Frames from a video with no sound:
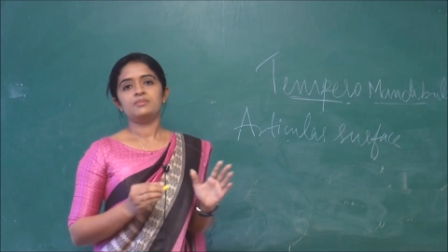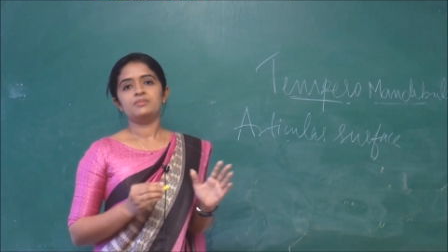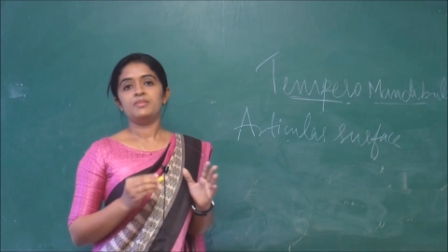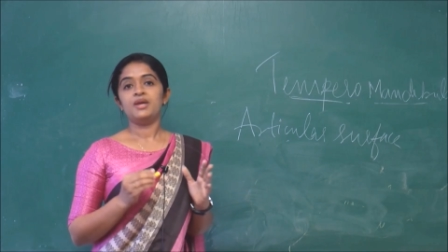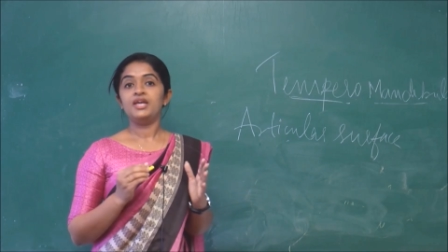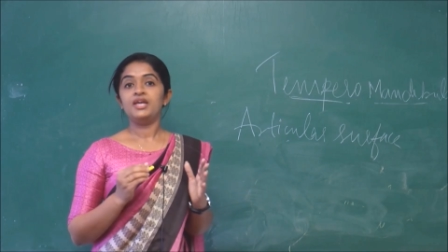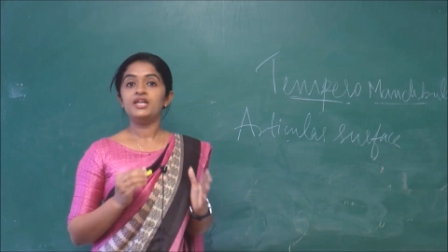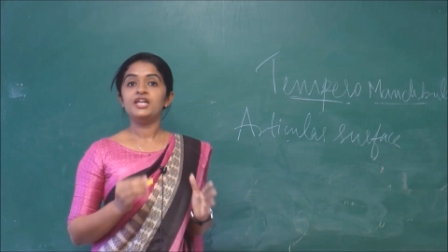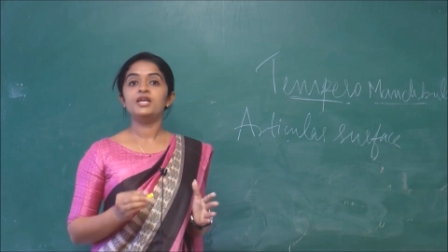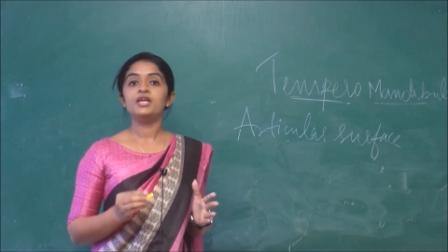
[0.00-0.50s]

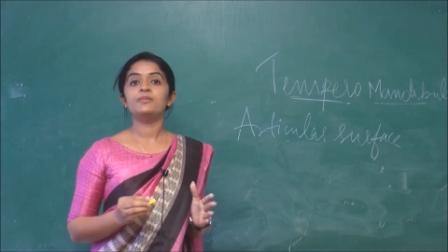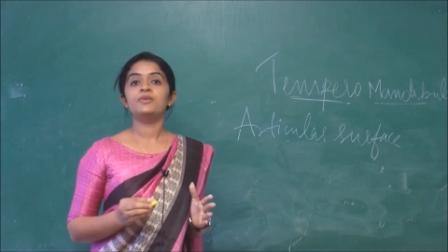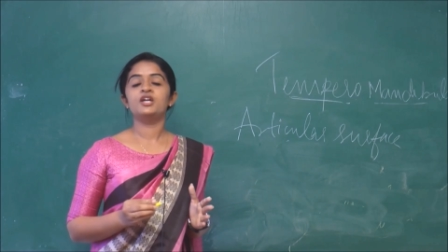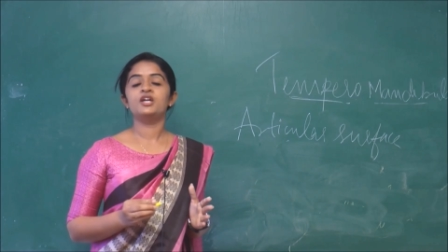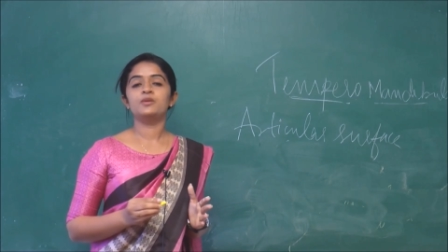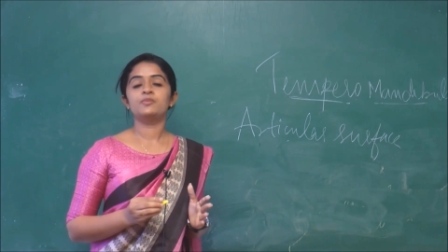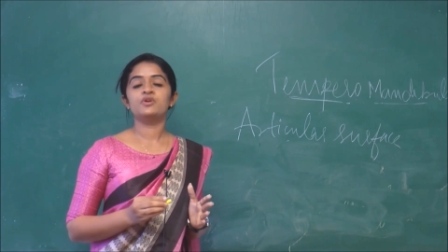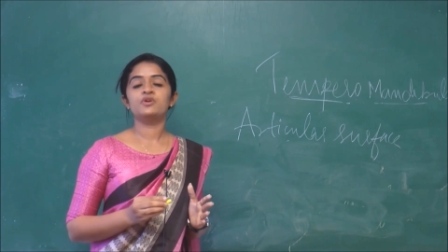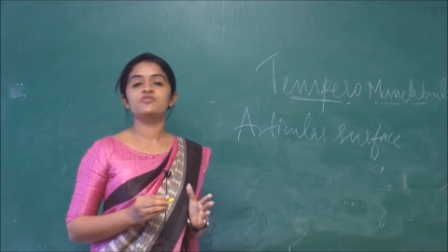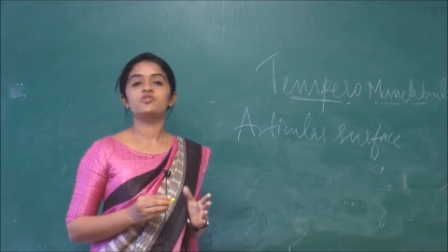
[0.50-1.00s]
mainly made
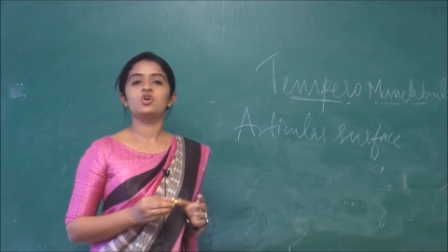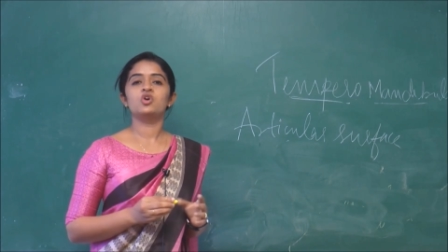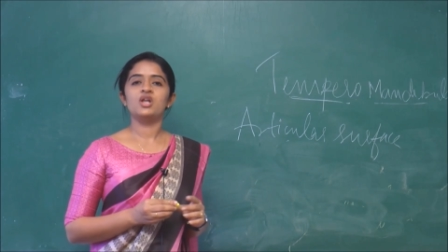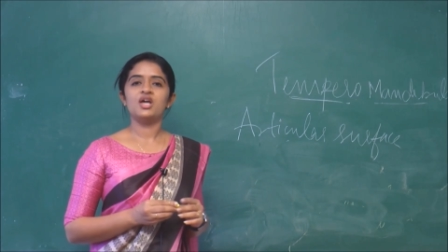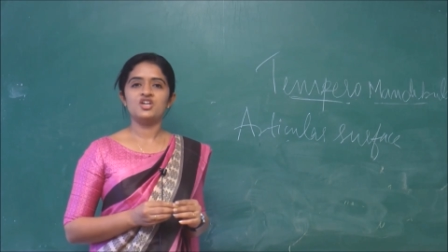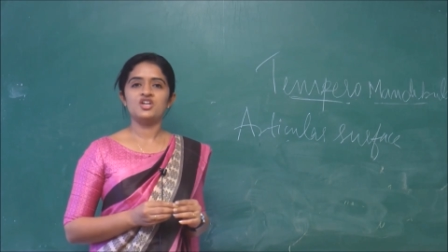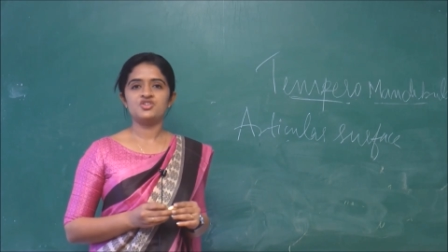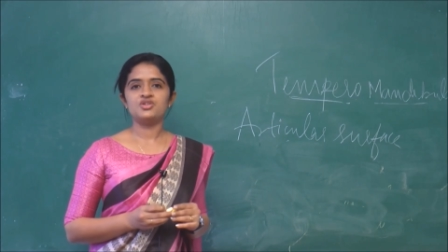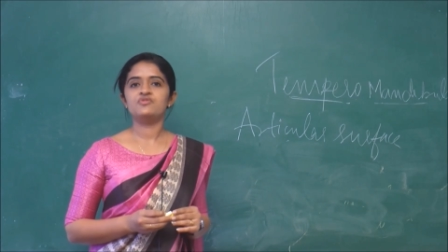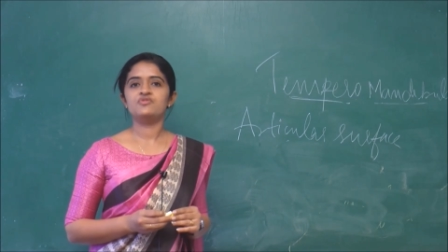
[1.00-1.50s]
up of
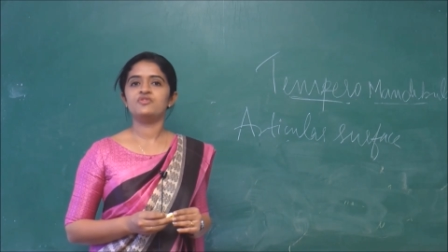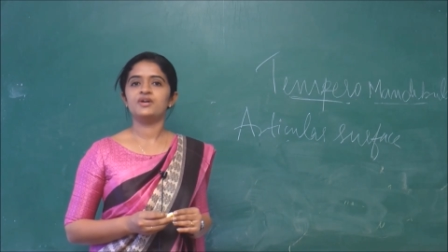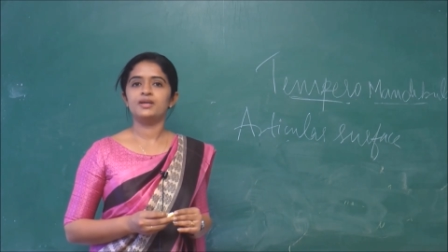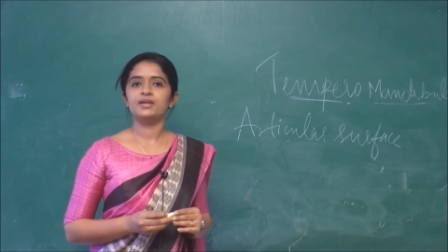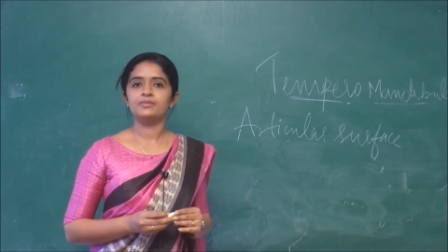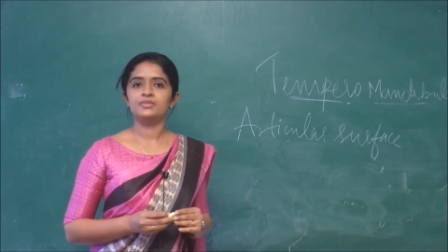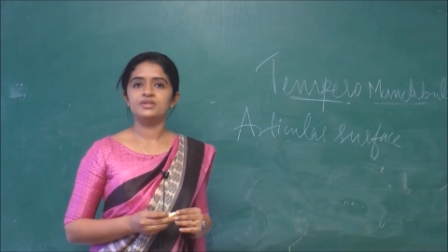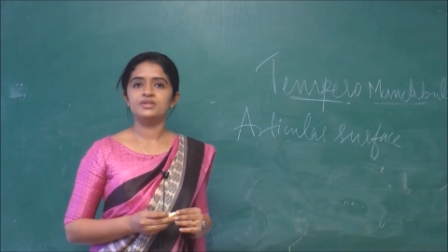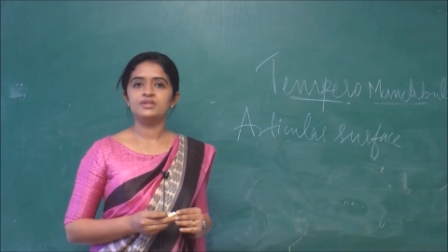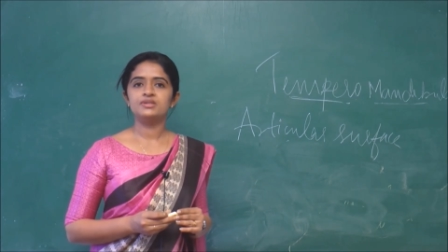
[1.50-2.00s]
collagen
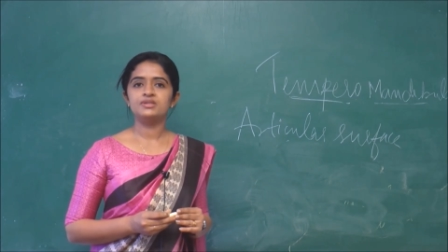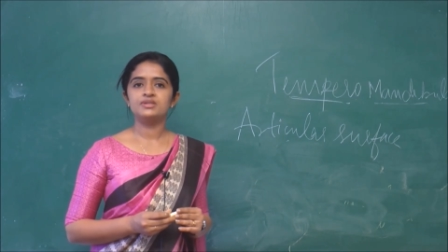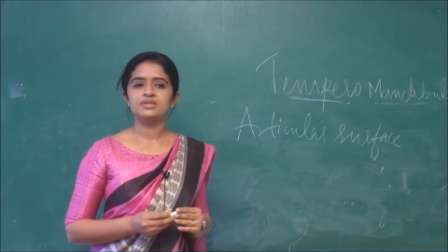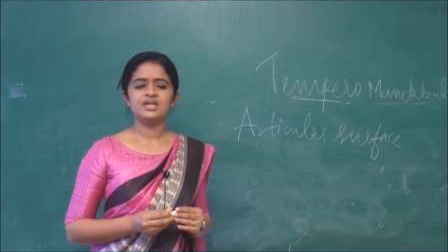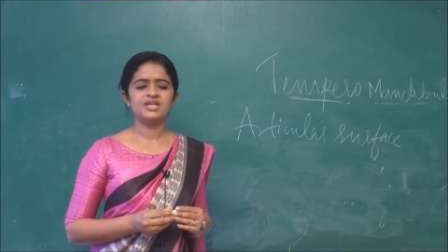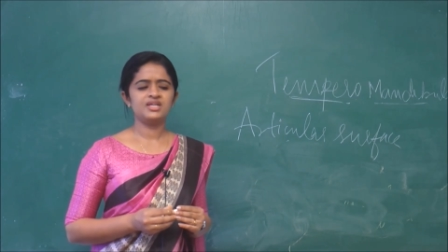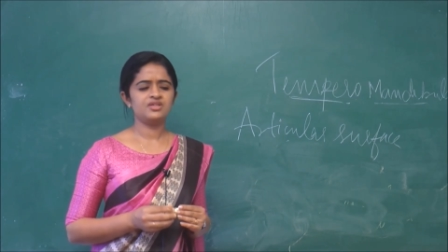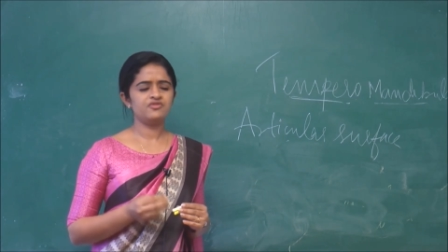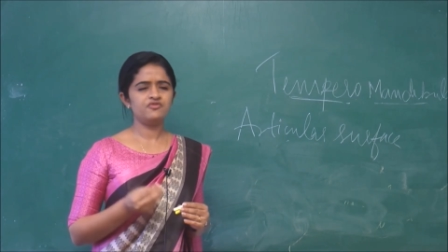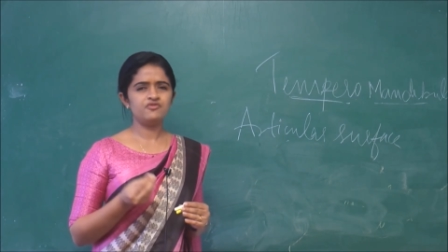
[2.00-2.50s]
fibers
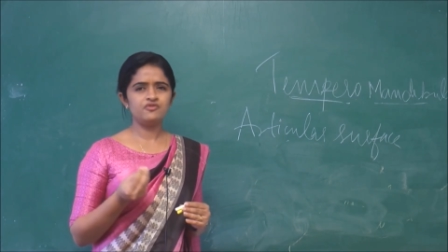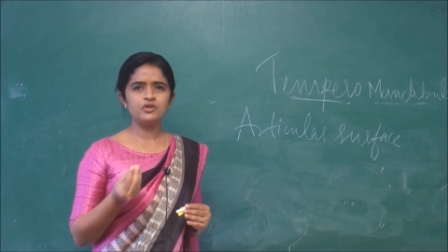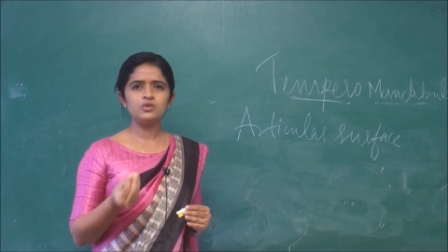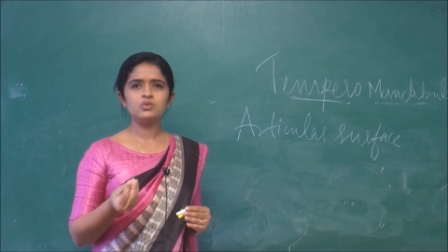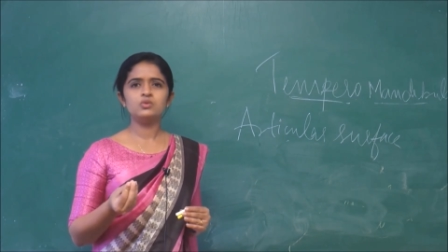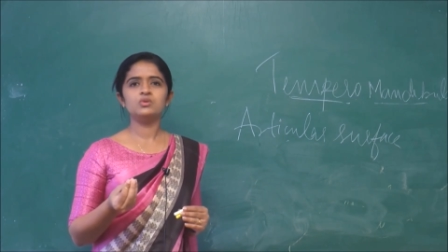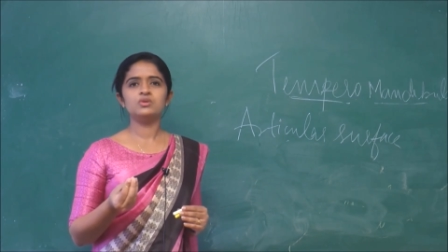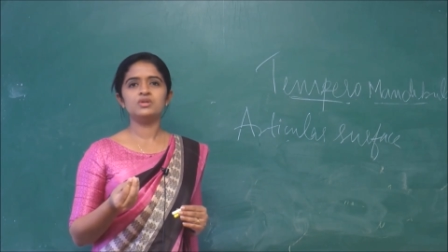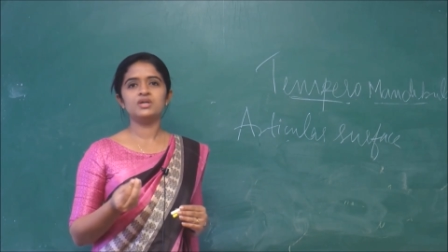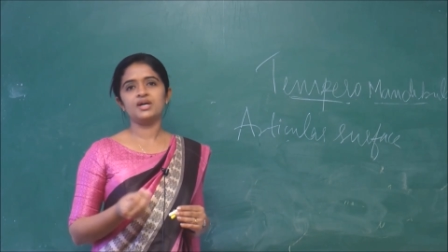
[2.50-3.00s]
and a
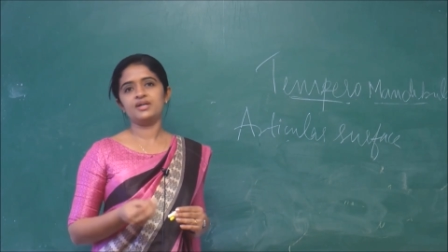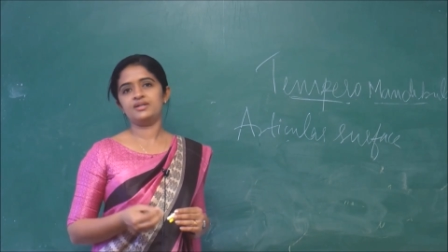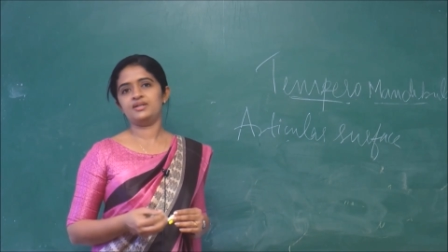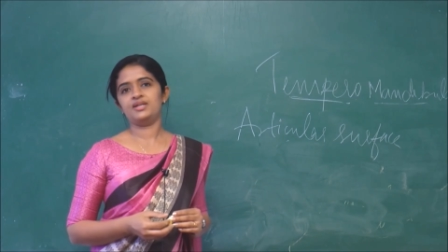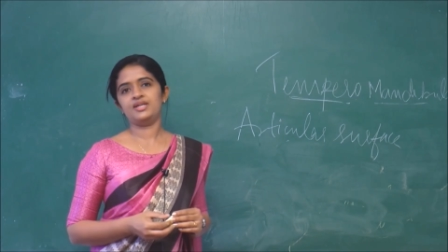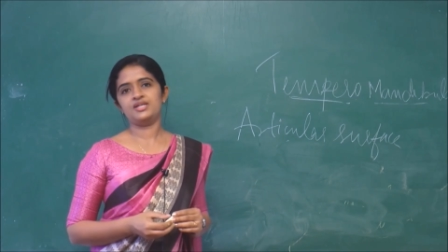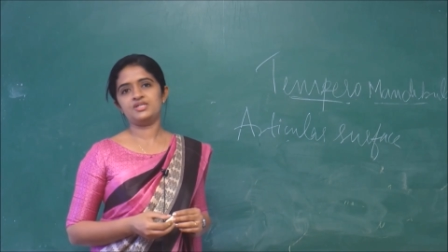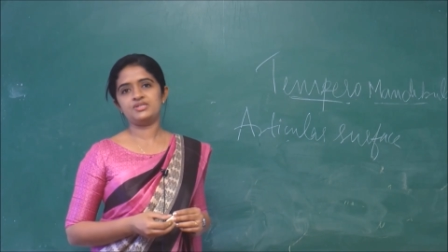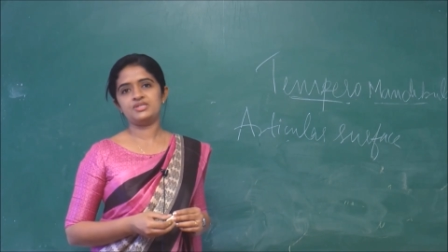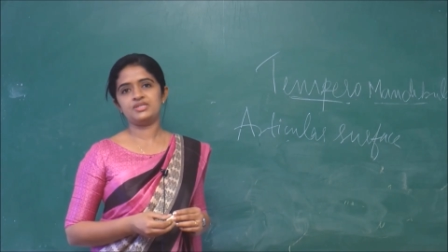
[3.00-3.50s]
few
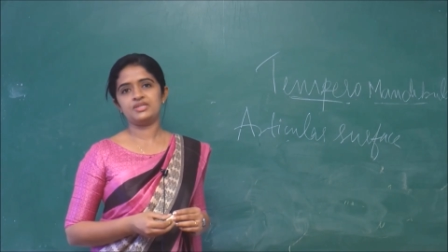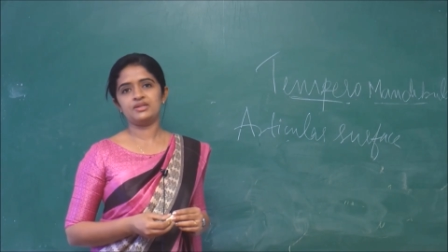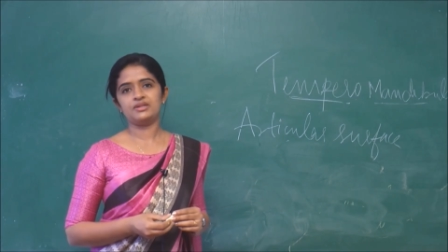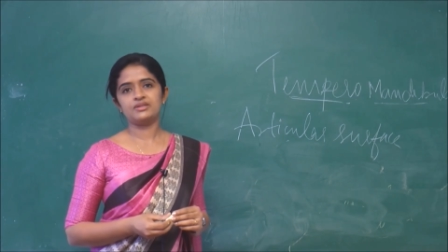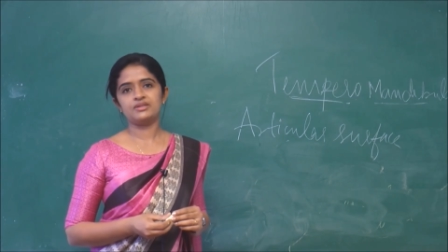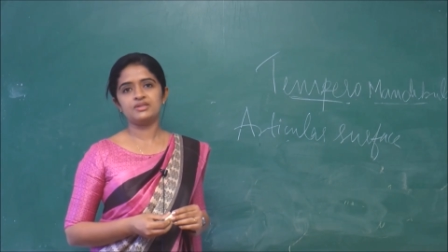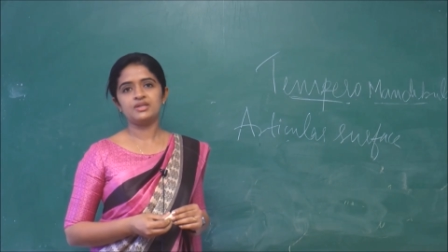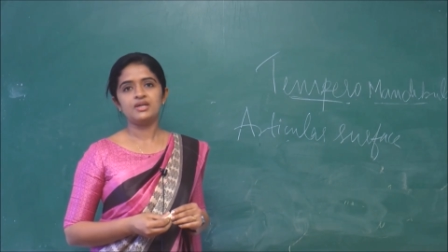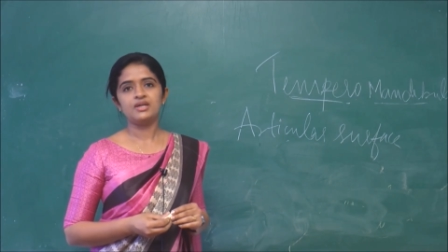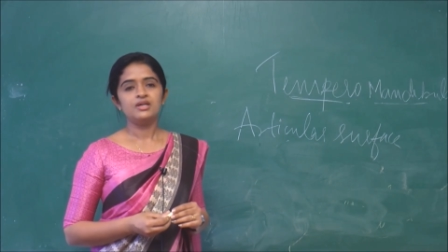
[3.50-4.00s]
cartilage
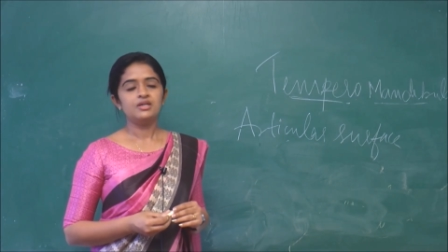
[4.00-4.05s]
cells.